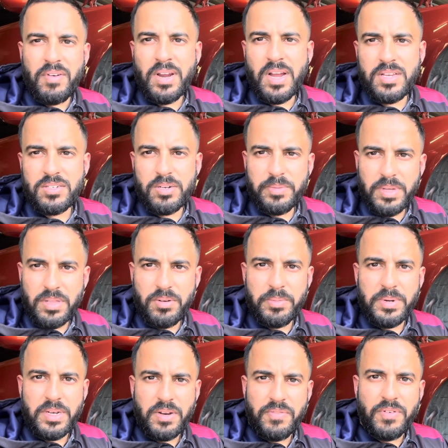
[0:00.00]
car is going to be a little
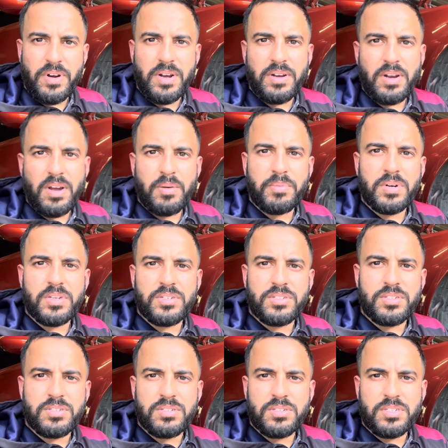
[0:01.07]
bit different. I'm going
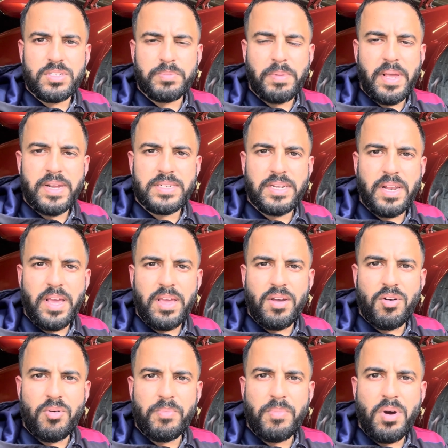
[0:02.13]
to display it today
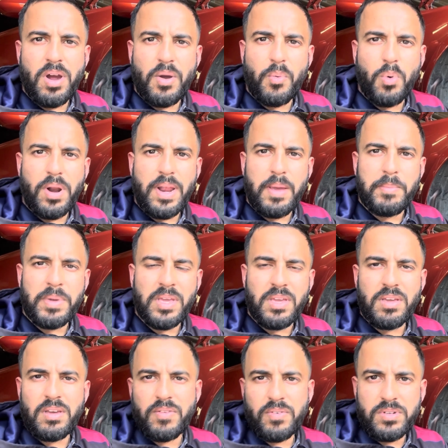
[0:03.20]
on my 1M
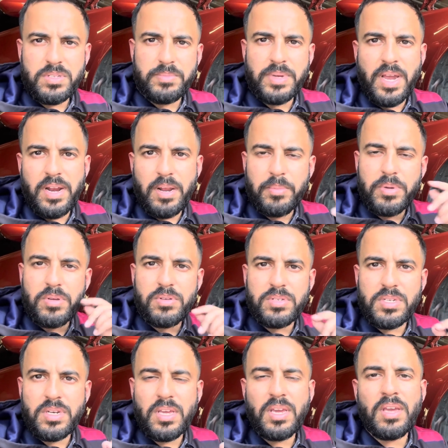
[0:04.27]
here. I've got some KWs
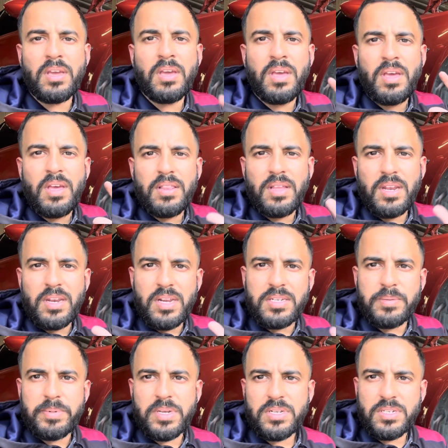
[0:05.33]
in here that need to
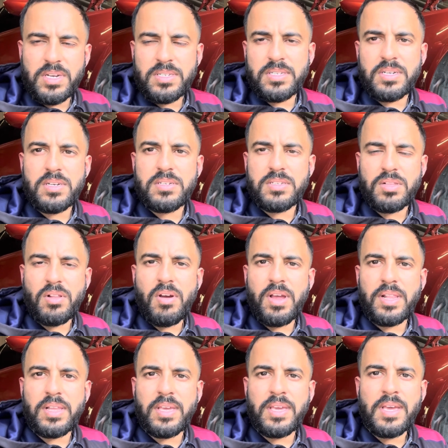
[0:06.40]
be adjusted
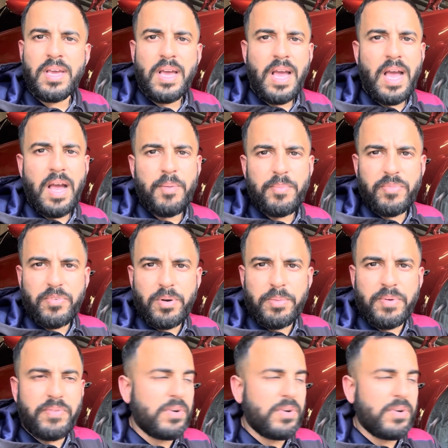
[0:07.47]
slightly. I've got a bit of a